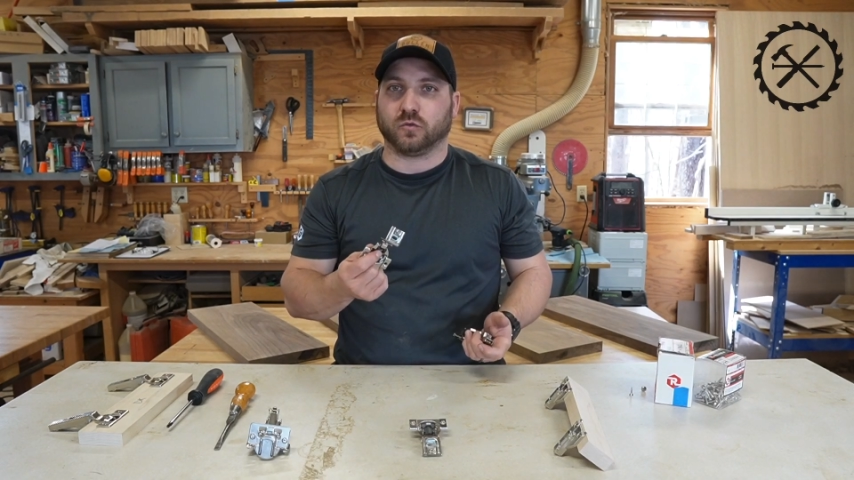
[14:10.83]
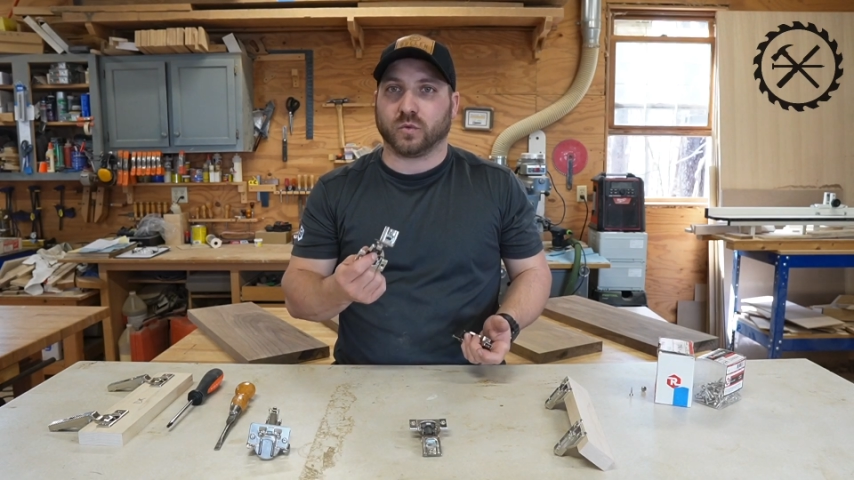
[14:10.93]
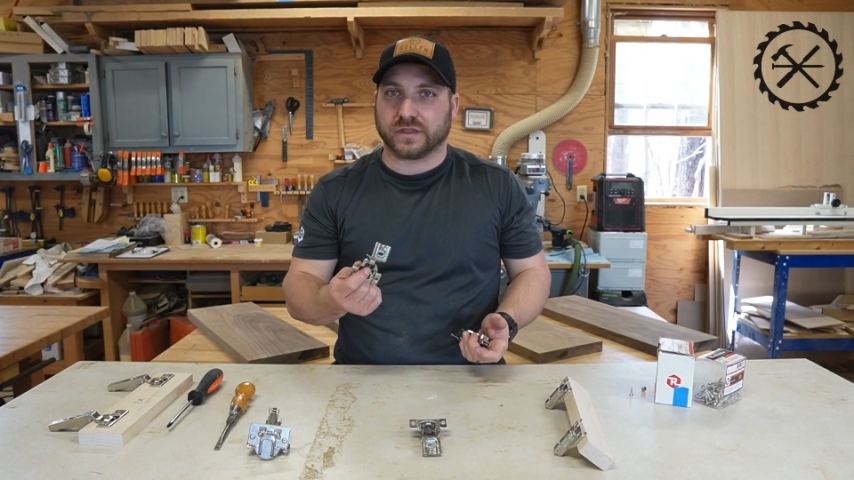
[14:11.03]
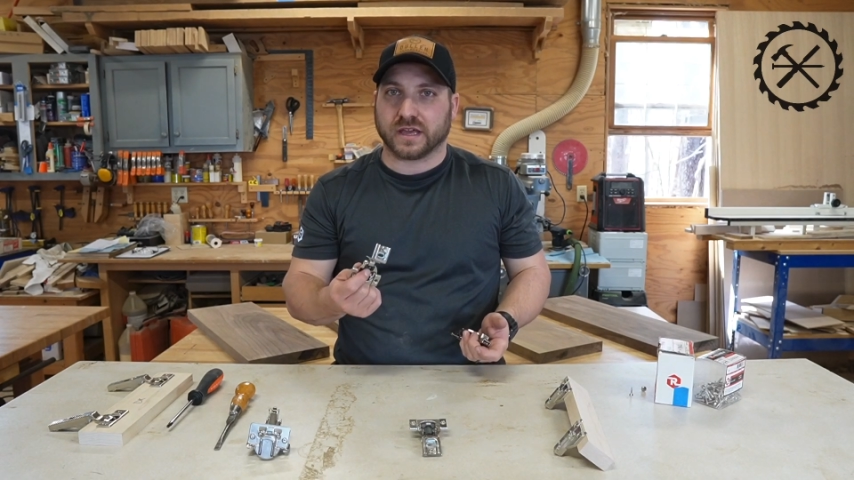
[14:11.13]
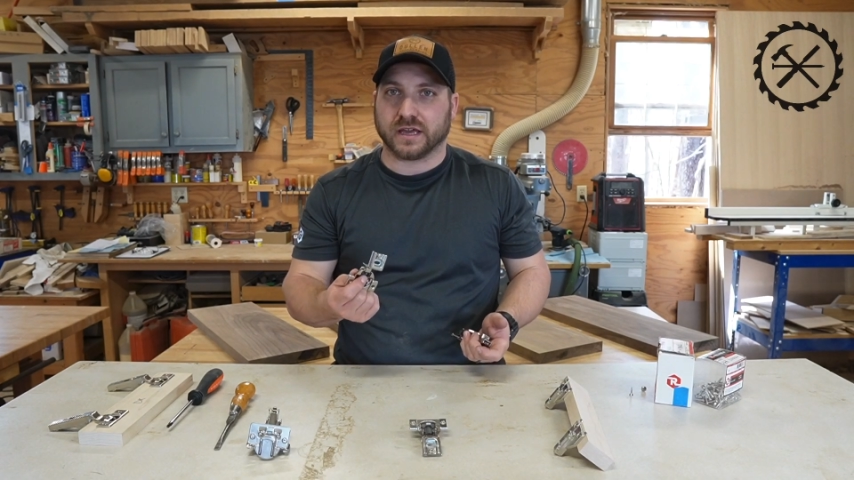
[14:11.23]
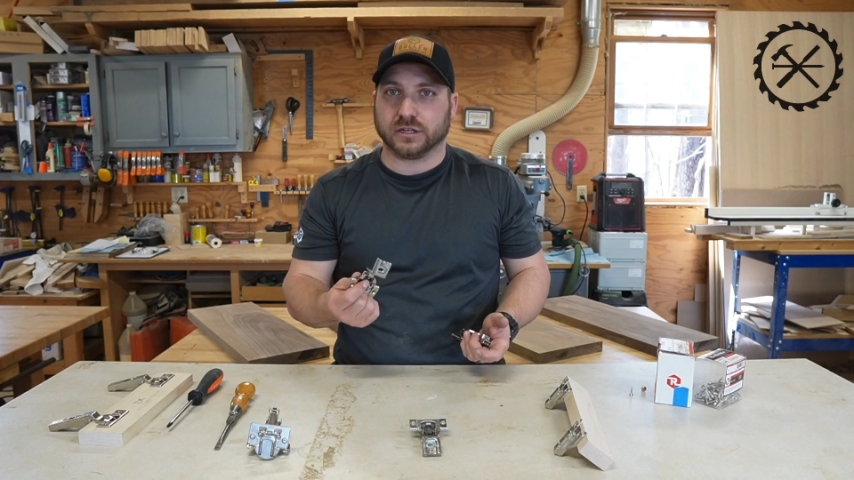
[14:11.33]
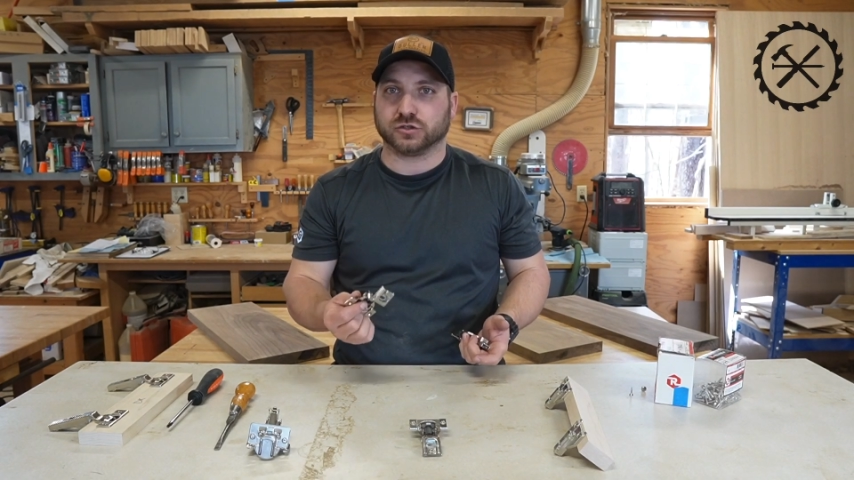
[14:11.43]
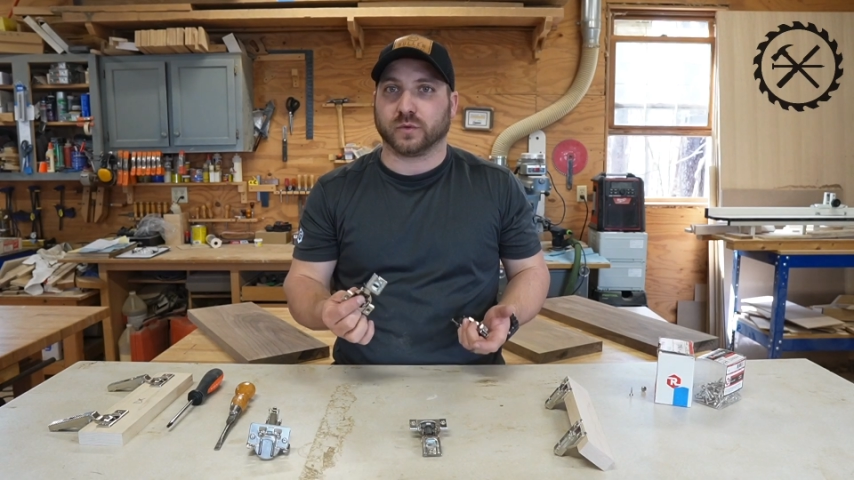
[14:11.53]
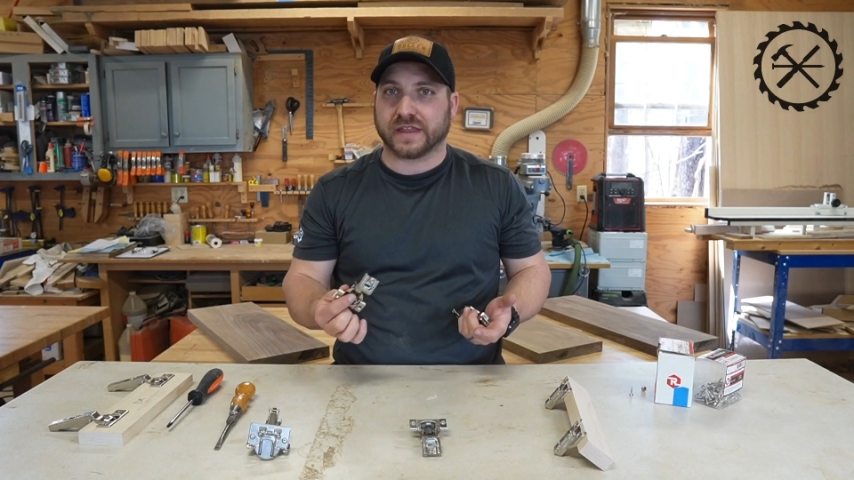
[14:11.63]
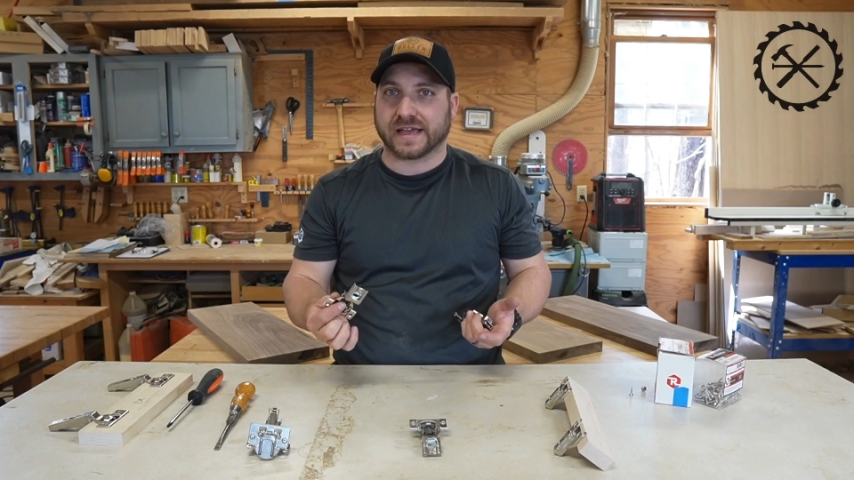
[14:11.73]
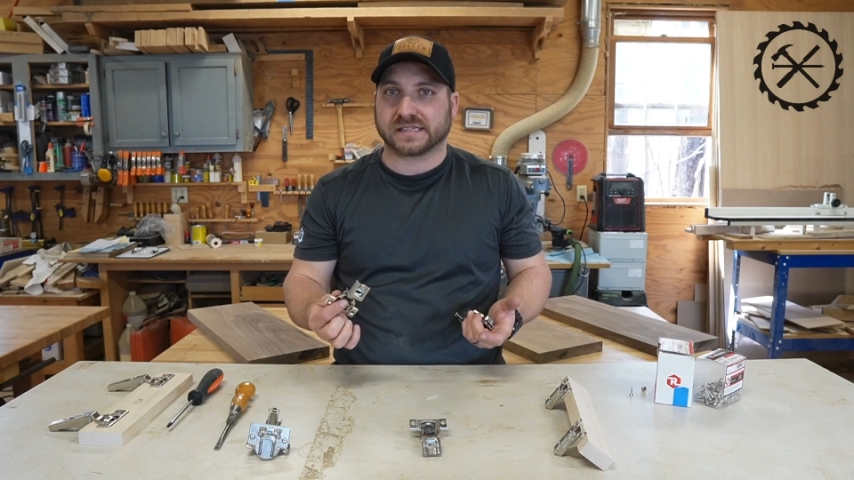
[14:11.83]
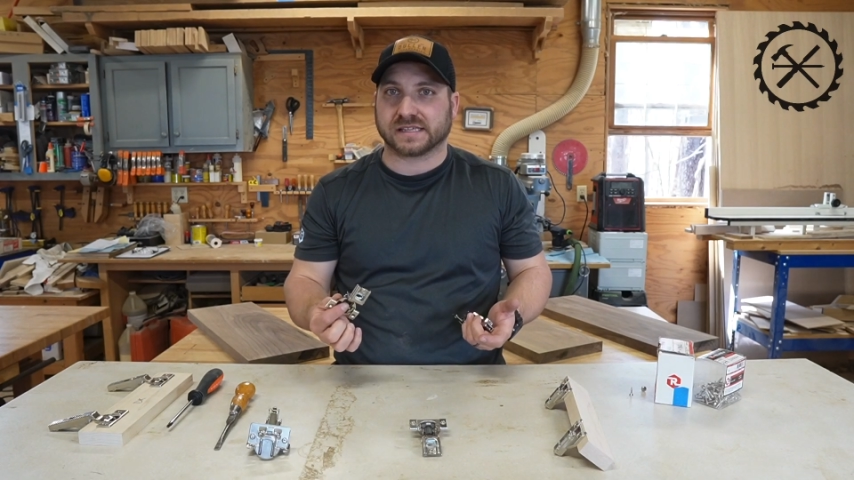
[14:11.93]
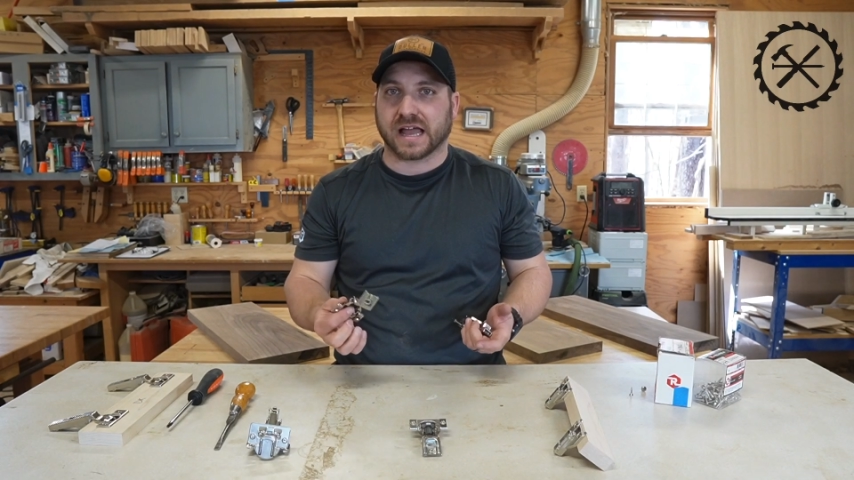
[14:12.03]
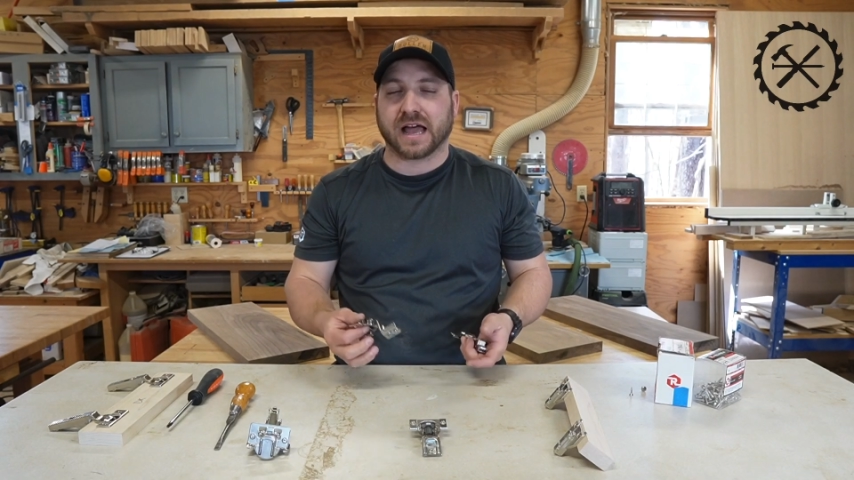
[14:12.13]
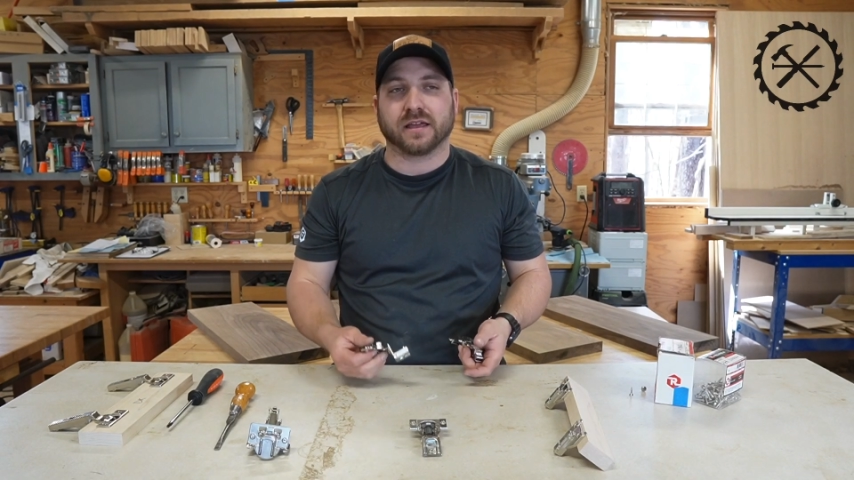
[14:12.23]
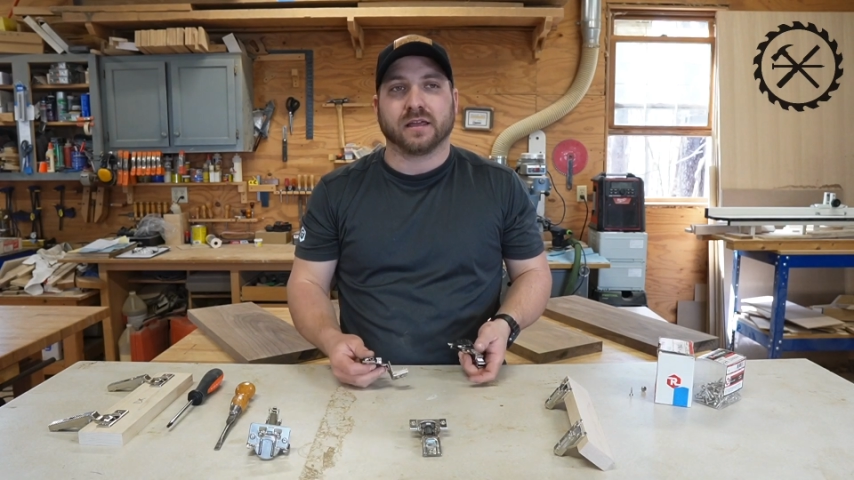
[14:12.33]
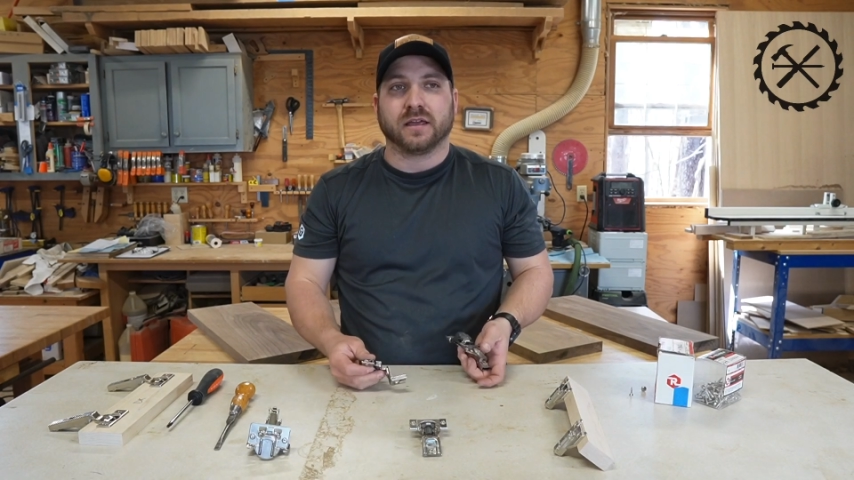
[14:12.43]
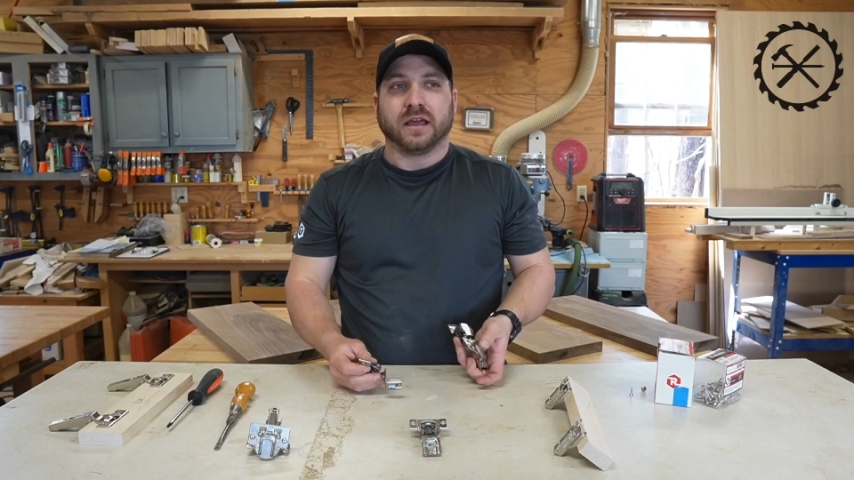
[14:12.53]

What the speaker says: with the hinge, with that slot.